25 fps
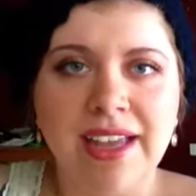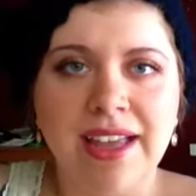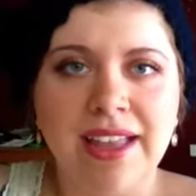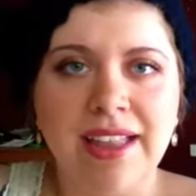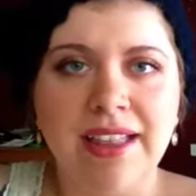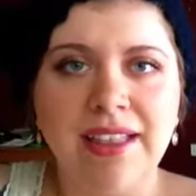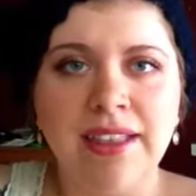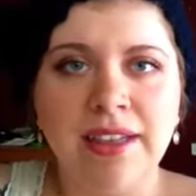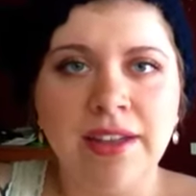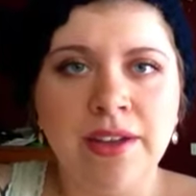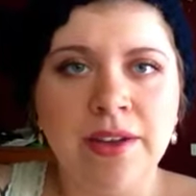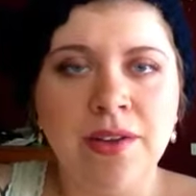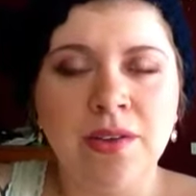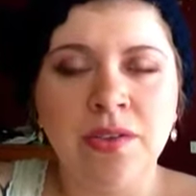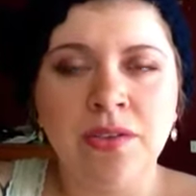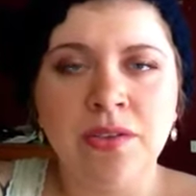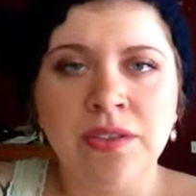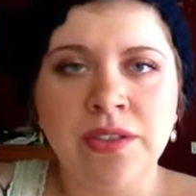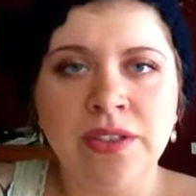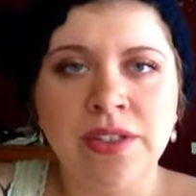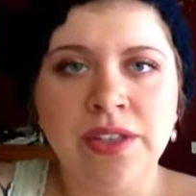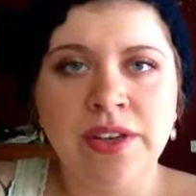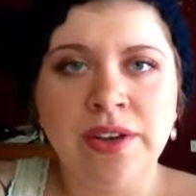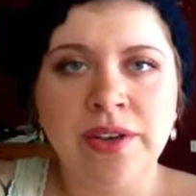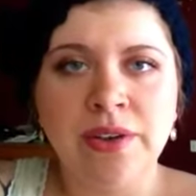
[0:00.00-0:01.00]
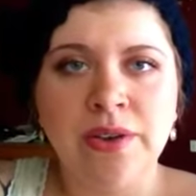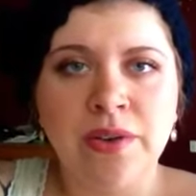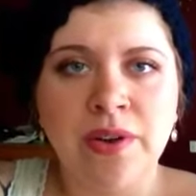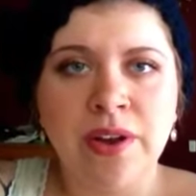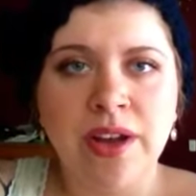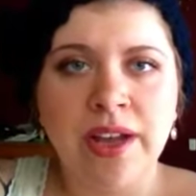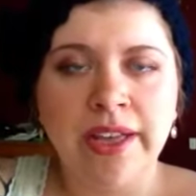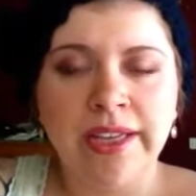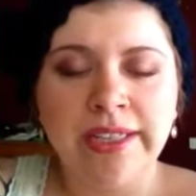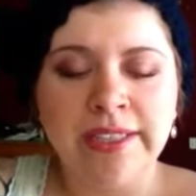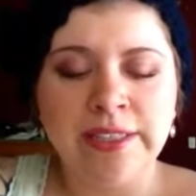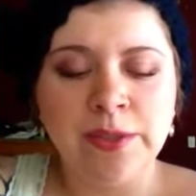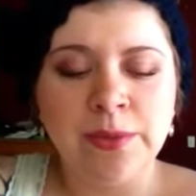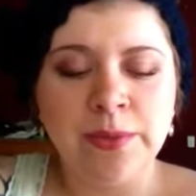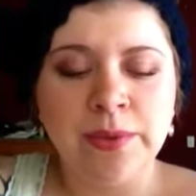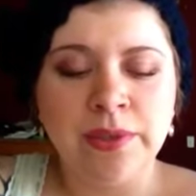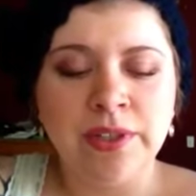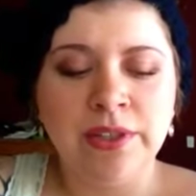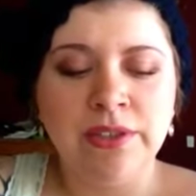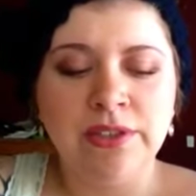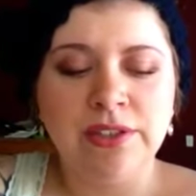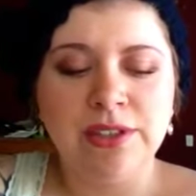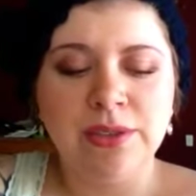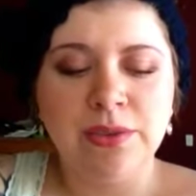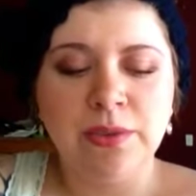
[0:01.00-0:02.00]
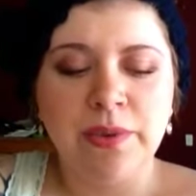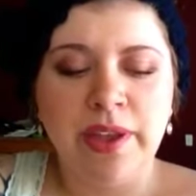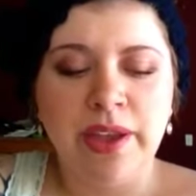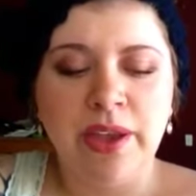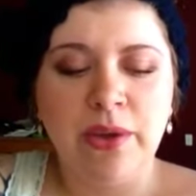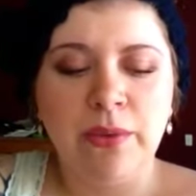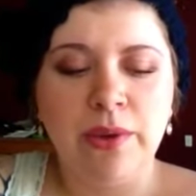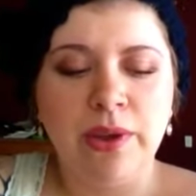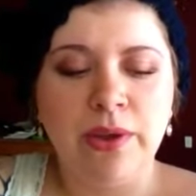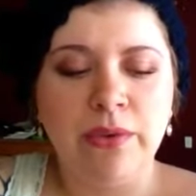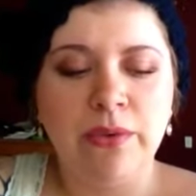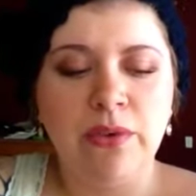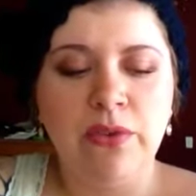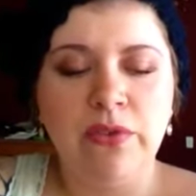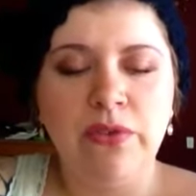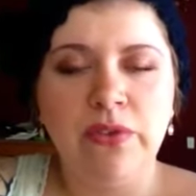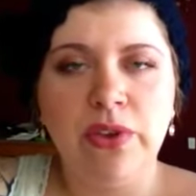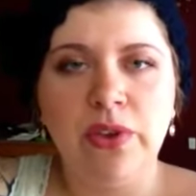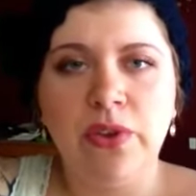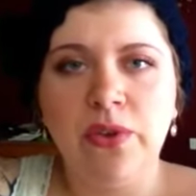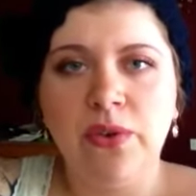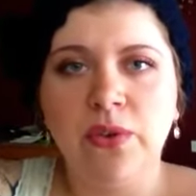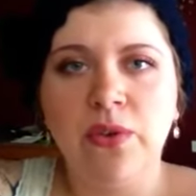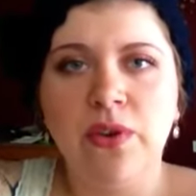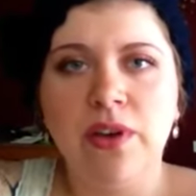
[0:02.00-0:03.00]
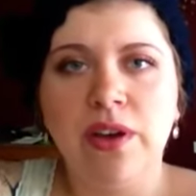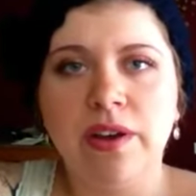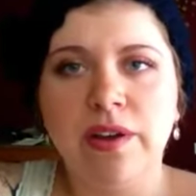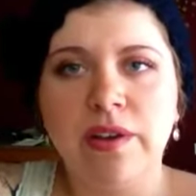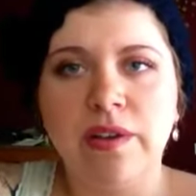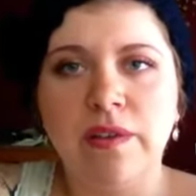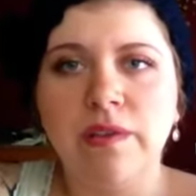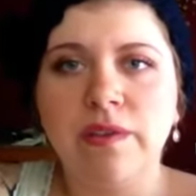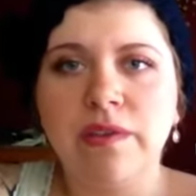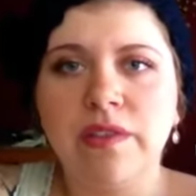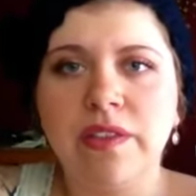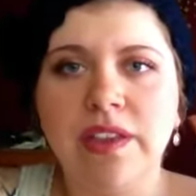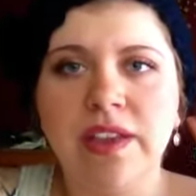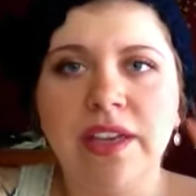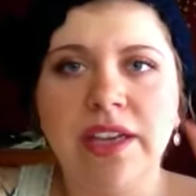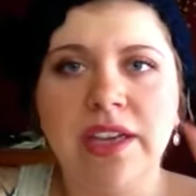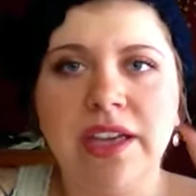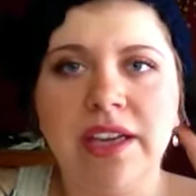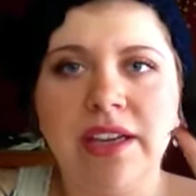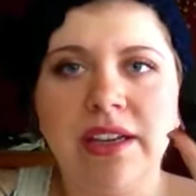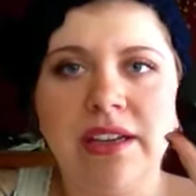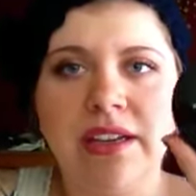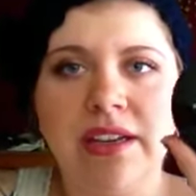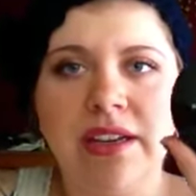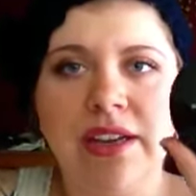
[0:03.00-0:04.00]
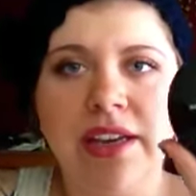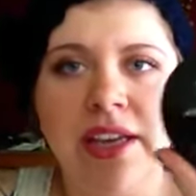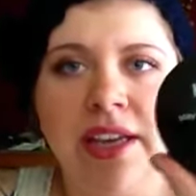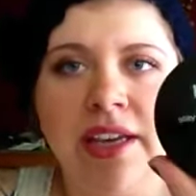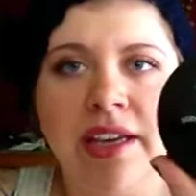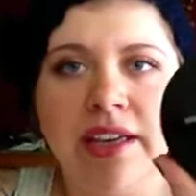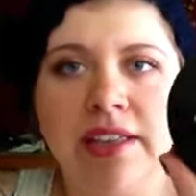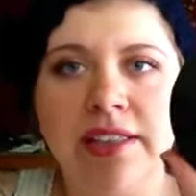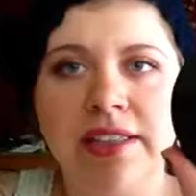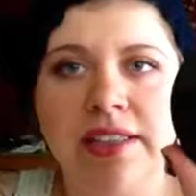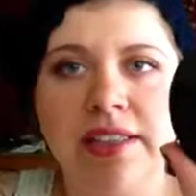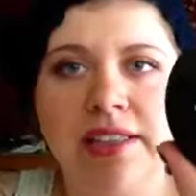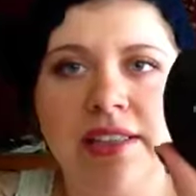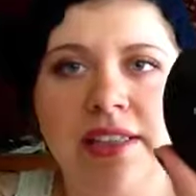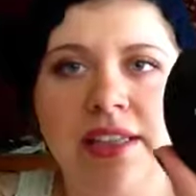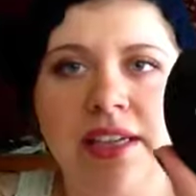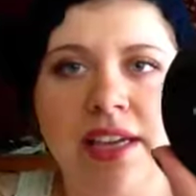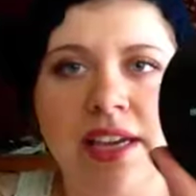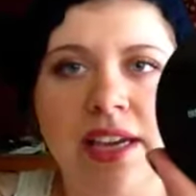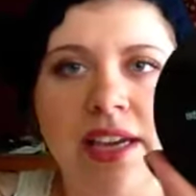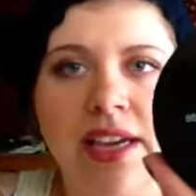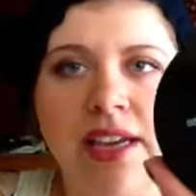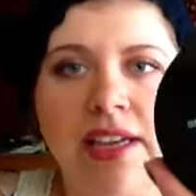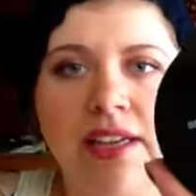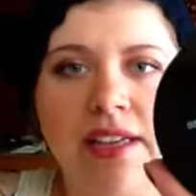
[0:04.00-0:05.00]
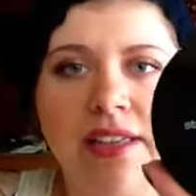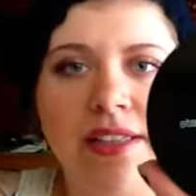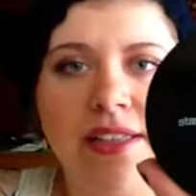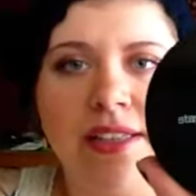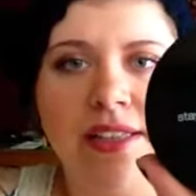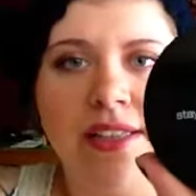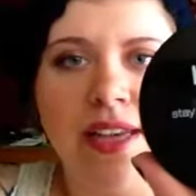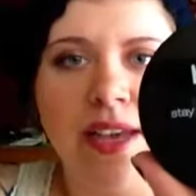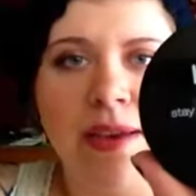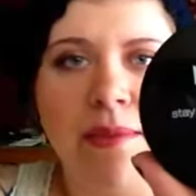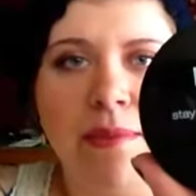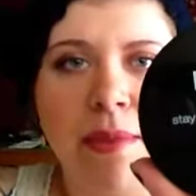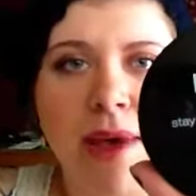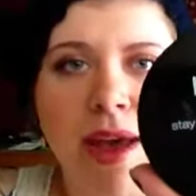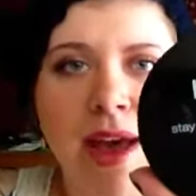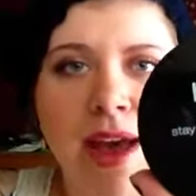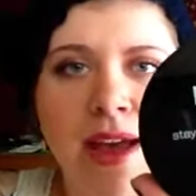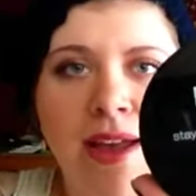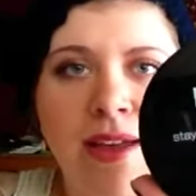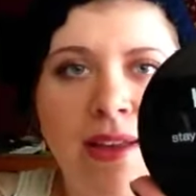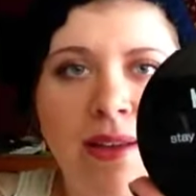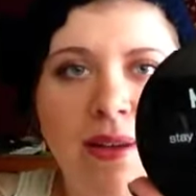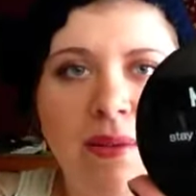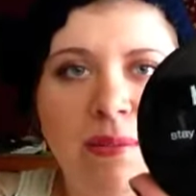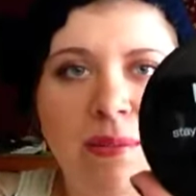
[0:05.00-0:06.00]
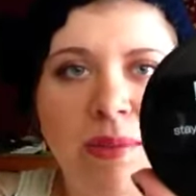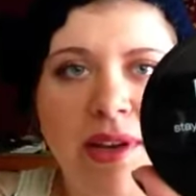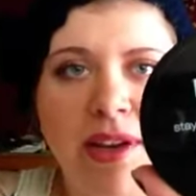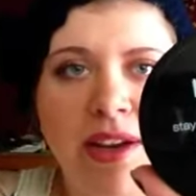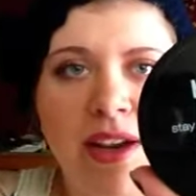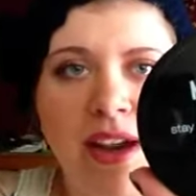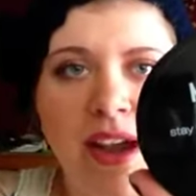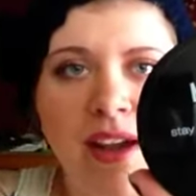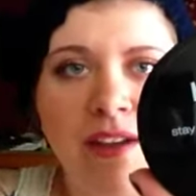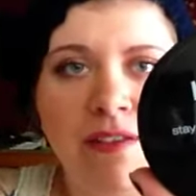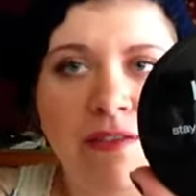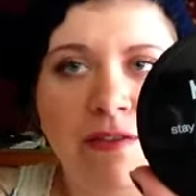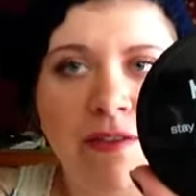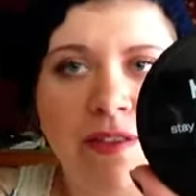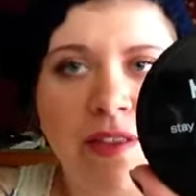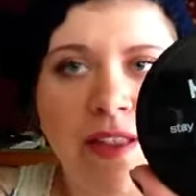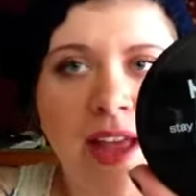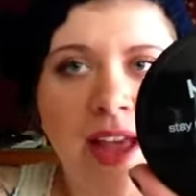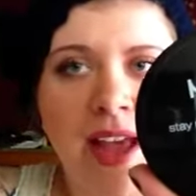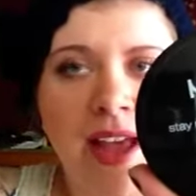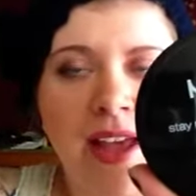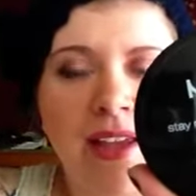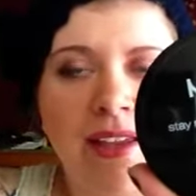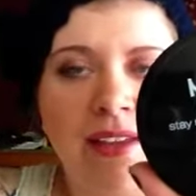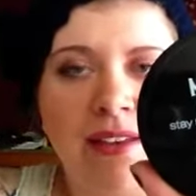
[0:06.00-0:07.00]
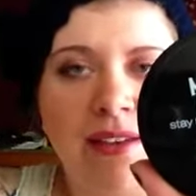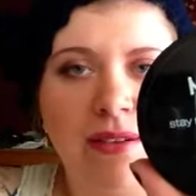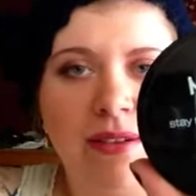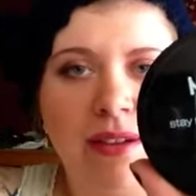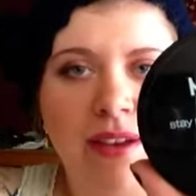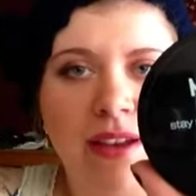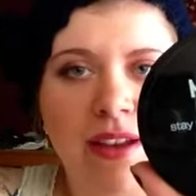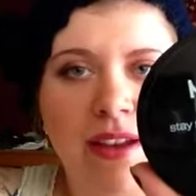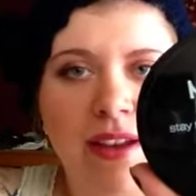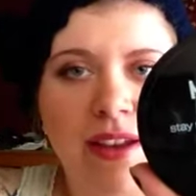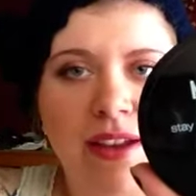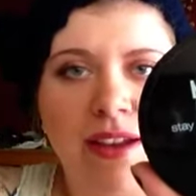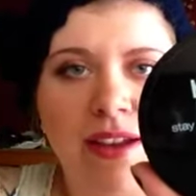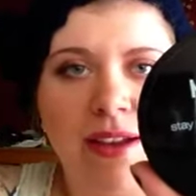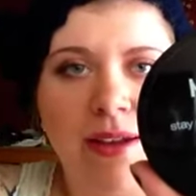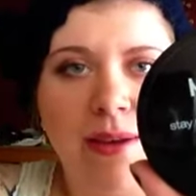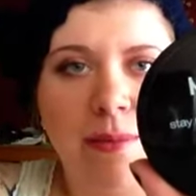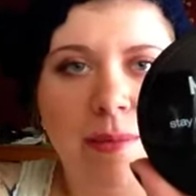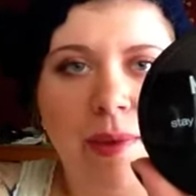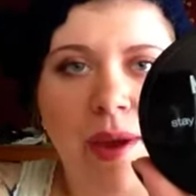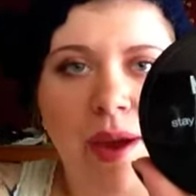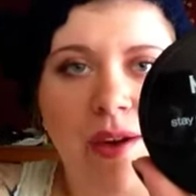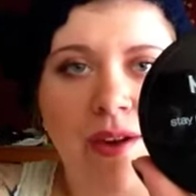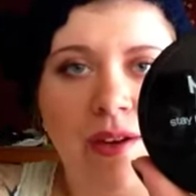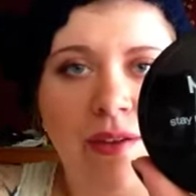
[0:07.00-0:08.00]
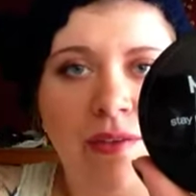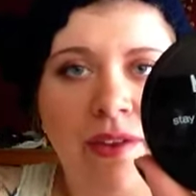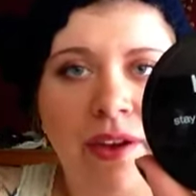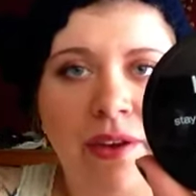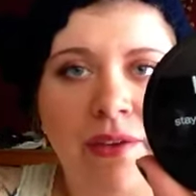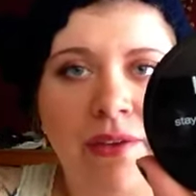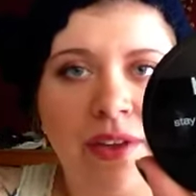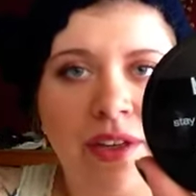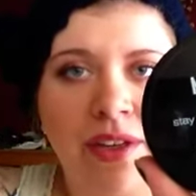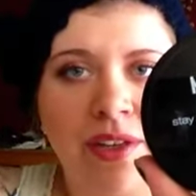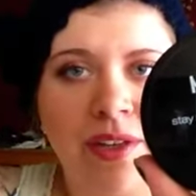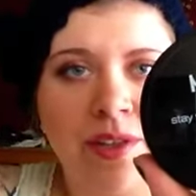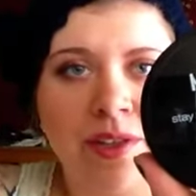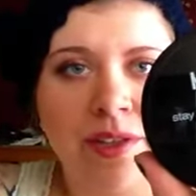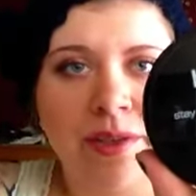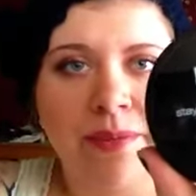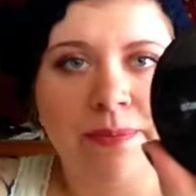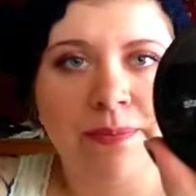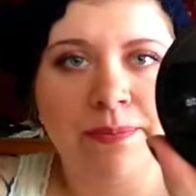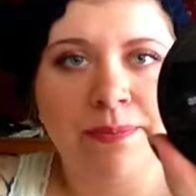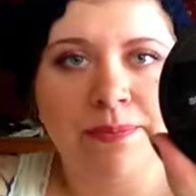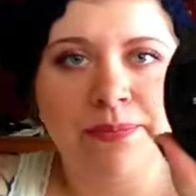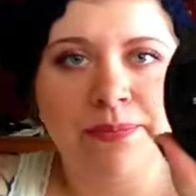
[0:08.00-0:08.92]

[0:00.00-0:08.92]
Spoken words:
Hello, so I just want to do a quick review of the NYX Stay Matte But Not Flat powder foundation.